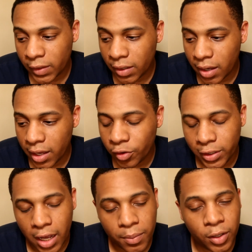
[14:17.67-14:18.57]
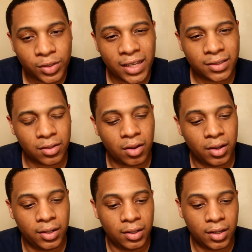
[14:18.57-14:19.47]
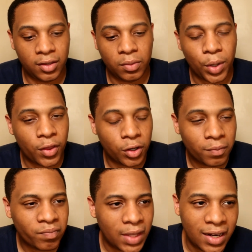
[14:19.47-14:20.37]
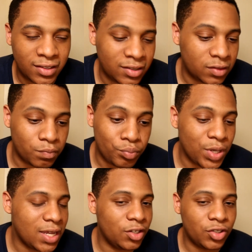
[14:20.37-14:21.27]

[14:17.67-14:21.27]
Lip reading: El Diablo takes on the brother, and it's this big,